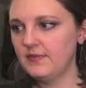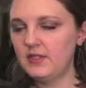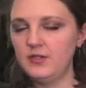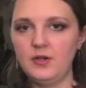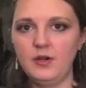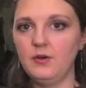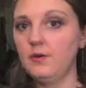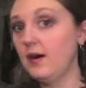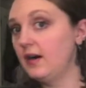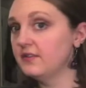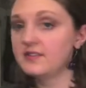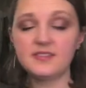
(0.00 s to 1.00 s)
you know,
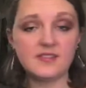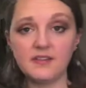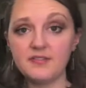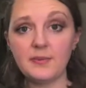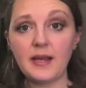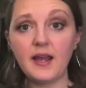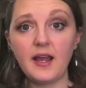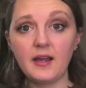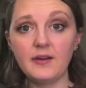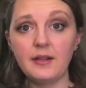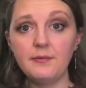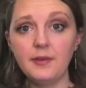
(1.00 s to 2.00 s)
all the stuff about how
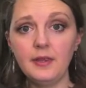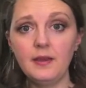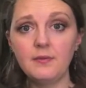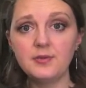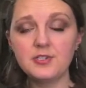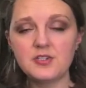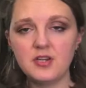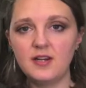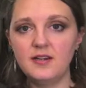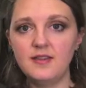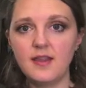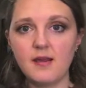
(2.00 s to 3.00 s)
I really
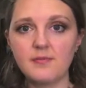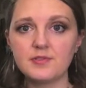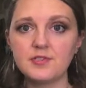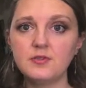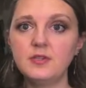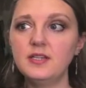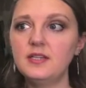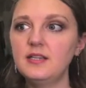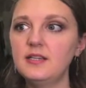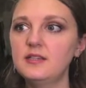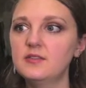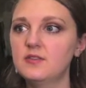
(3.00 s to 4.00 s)
appreciated the
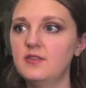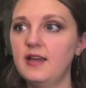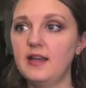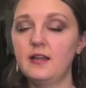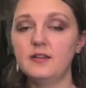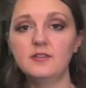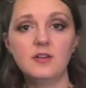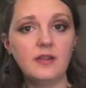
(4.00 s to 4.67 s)
opportunity that